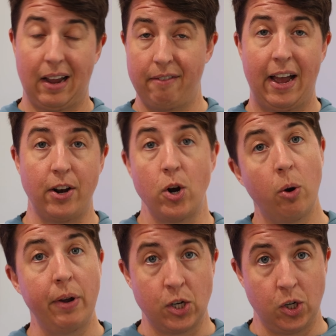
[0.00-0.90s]
I've had
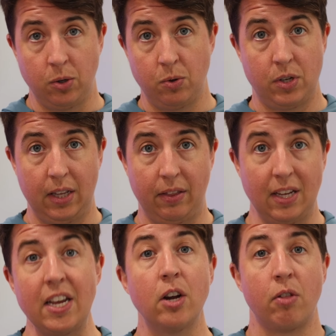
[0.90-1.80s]
no issues in the
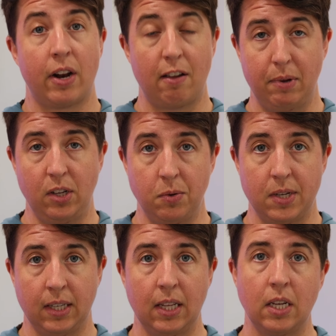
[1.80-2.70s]
year that I've been
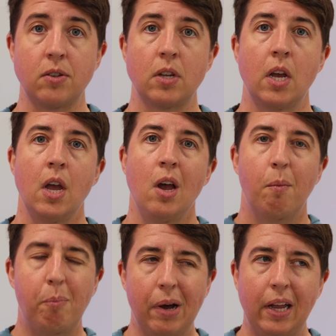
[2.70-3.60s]
using these.
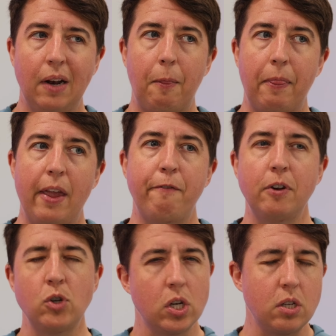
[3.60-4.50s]
But if
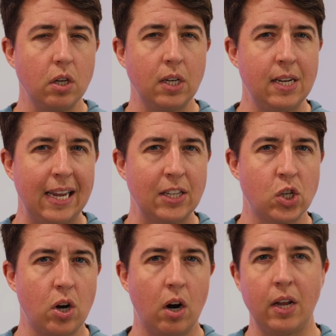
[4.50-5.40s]
you're just looking to get
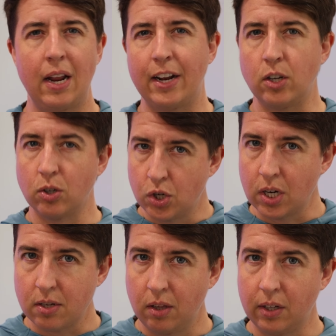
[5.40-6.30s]
started and you're
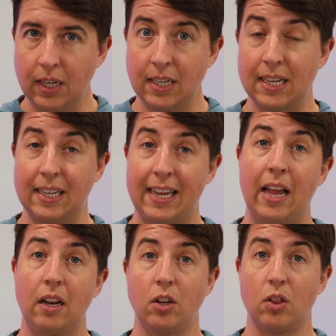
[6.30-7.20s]
just looking to
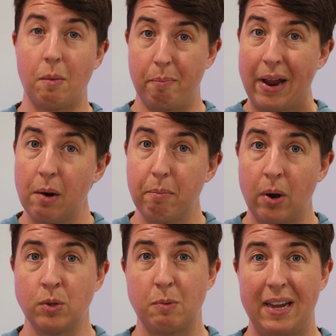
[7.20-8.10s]
get the bare
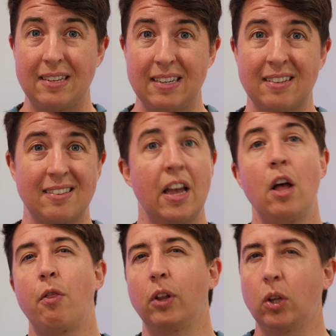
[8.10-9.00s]
bones basics,
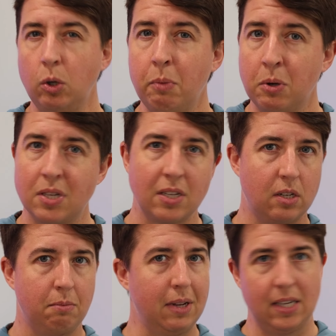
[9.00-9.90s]
the Lumos
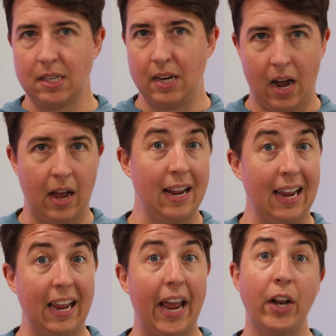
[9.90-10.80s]
system is not
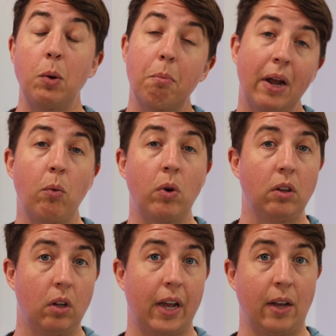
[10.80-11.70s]
it, and you might want
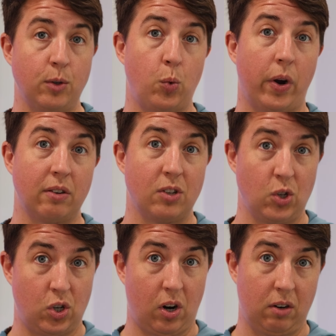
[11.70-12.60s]
to look elsewhere to
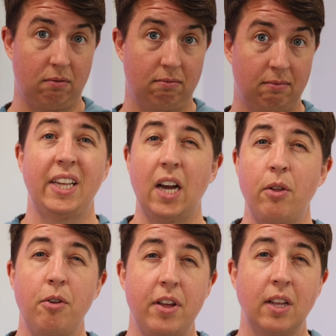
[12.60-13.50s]
start. The
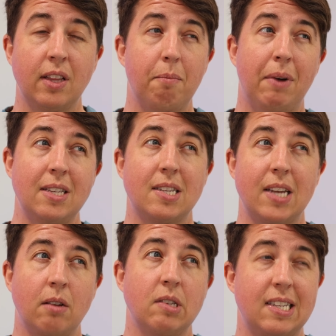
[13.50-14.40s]
other thing that might
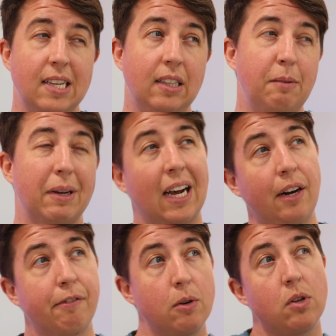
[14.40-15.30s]
sound silly but
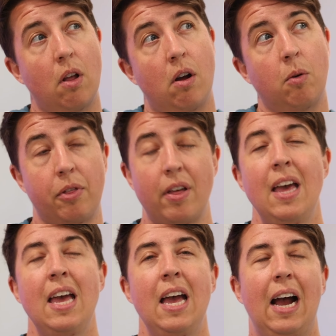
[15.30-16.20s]
kind of goes along with
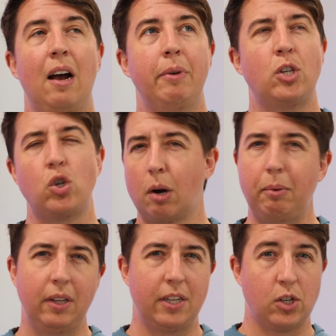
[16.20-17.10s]
how much
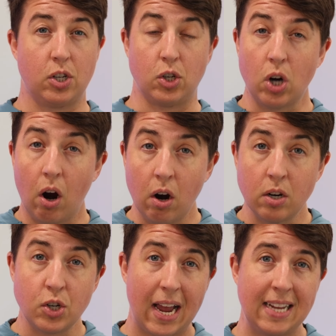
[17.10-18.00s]
trouble it is to
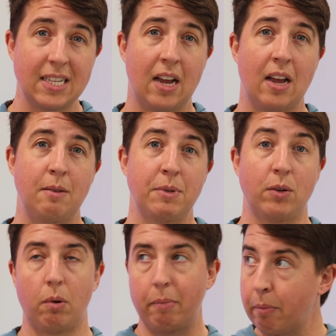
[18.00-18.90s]
charge at times
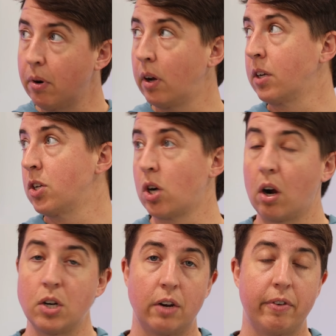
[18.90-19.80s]
and remembering to
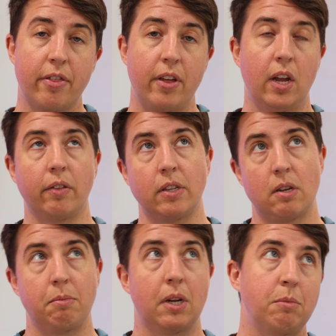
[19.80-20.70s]
charge everything, and then
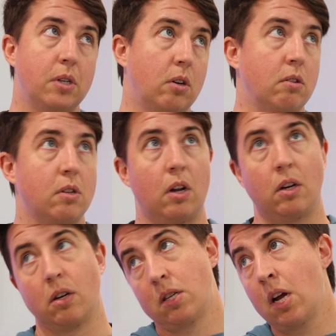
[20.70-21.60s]
sometimes it turns on
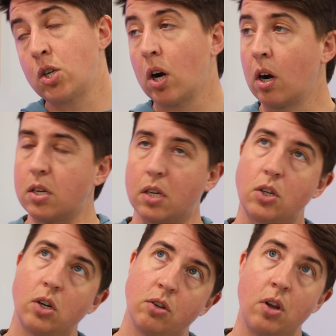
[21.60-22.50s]
and it's not charged and
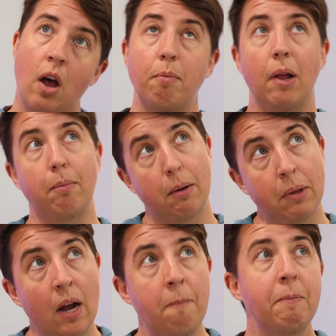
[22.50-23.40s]
it turns off, blah, blah,
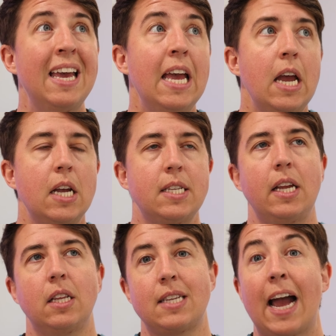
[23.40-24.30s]
blah, is
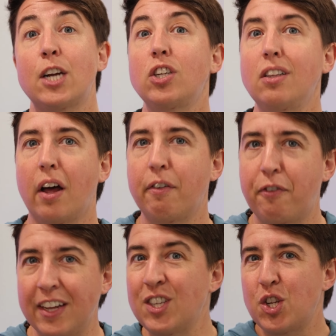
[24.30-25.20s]
that it's actually a lot of
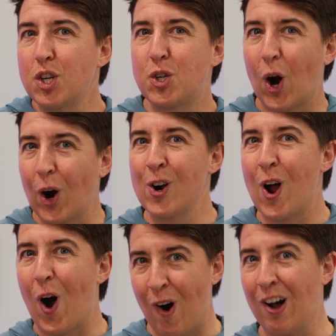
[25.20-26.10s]
things to turn
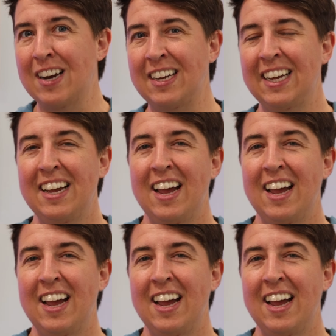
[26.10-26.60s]
on.